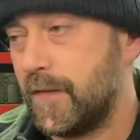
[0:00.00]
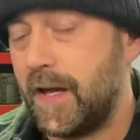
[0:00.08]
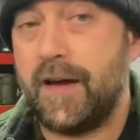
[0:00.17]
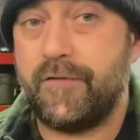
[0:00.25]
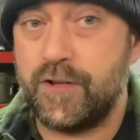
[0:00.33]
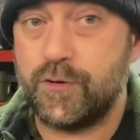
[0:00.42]

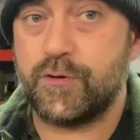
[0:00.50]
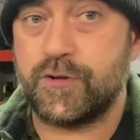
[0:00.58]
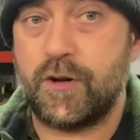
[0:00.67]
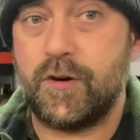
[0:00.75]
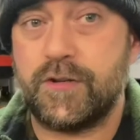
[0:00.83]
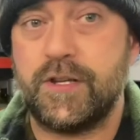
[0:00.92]
Having just
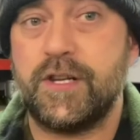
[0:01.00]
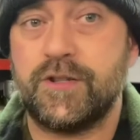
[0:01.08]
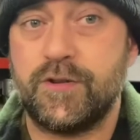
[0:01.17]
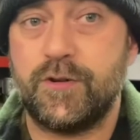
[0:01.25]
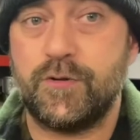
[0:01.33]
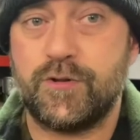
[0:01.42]
started his
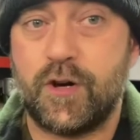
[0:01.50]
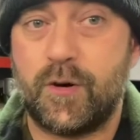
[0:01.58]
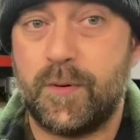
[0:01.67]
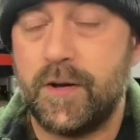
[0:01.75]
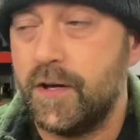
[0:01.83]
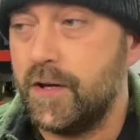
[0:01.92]
new job,
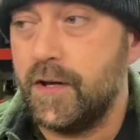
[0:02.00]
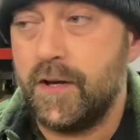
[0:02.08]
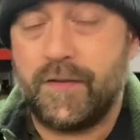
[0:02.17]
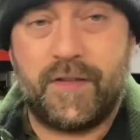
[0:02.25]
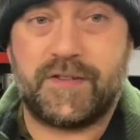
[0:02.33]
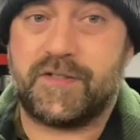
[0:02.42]

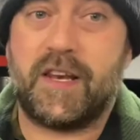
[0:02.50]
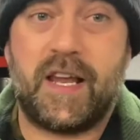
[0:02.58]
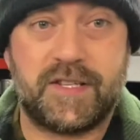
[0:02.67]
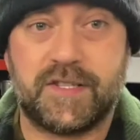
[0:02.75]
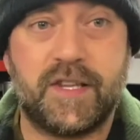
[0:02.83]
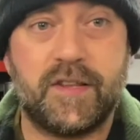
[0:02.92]
that's the
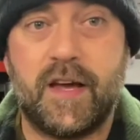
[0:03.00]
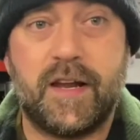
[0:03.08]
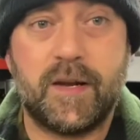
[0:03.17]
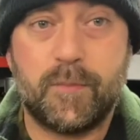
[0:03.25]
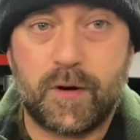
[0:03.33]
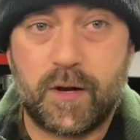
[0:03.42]
last thing that
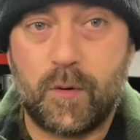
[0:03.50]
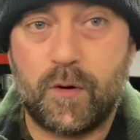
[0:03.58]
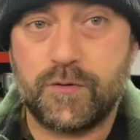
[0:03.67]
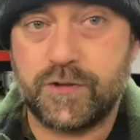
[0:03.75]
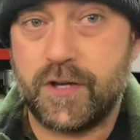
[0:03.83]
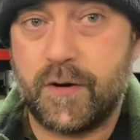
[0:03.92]
anybody
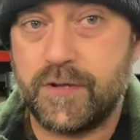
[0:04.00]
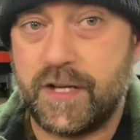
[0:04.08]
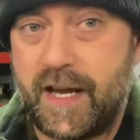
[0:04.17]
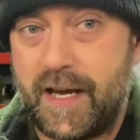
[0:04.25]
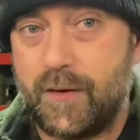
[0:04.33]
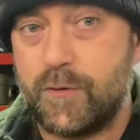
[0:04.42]
wants, you know, is your
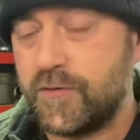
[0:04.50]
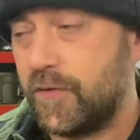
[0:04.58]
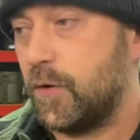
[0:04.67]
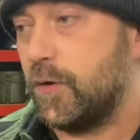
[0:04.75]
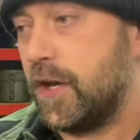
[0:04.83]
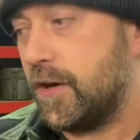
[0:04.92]
house
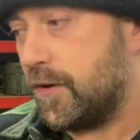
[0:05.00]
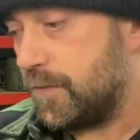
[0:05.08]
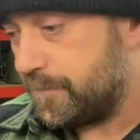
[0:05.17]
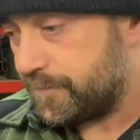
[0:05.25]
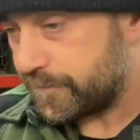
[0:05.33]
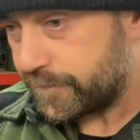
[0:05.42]
flooding and
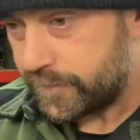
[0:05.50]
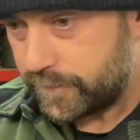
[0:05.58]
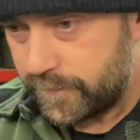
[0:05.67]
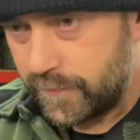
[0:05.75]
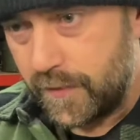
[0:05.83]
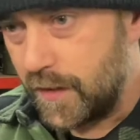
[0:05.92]

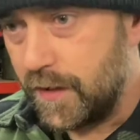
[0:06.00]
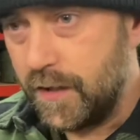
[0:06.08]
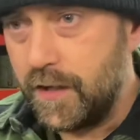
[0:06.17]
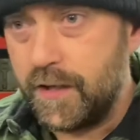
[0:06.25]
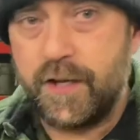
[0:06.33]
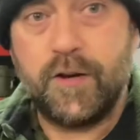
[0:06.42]

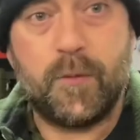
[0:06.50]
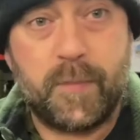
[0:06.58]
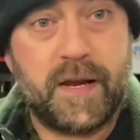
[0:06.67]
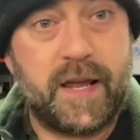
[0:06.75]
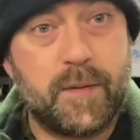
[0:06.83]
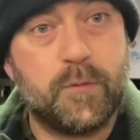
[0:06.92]
you're not
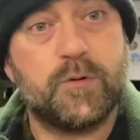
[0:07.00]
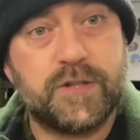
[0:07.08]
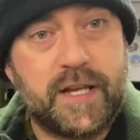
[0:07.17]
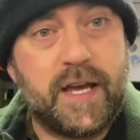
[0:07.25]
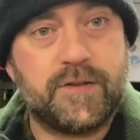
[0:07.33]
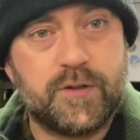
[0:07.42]
being able to
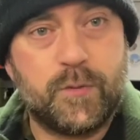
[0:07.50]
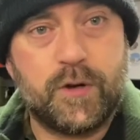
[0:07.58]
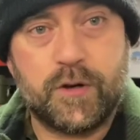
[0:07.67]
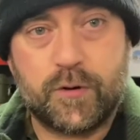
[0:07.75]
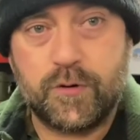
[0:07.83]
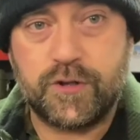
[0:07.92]
get to
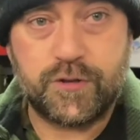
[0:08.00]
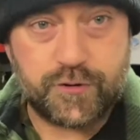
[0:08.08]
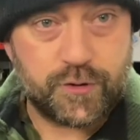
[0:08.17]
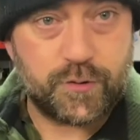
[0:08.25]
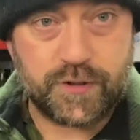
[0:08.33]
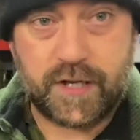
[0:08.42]
work because your
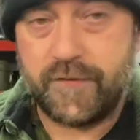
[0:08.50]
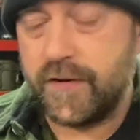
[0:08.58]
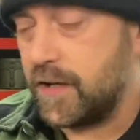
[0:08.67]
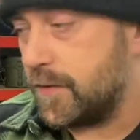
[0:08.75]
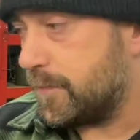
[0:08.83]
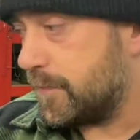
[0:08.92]
truck's giving
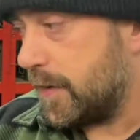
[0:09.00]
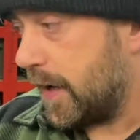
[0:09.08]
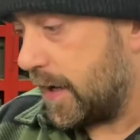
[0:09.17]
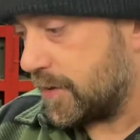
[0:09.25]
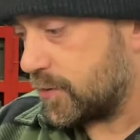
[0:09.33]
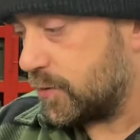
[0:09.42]
you
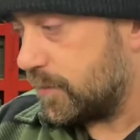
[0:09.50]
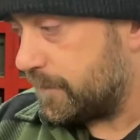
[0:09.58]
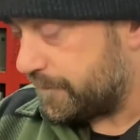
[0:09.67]
hassle.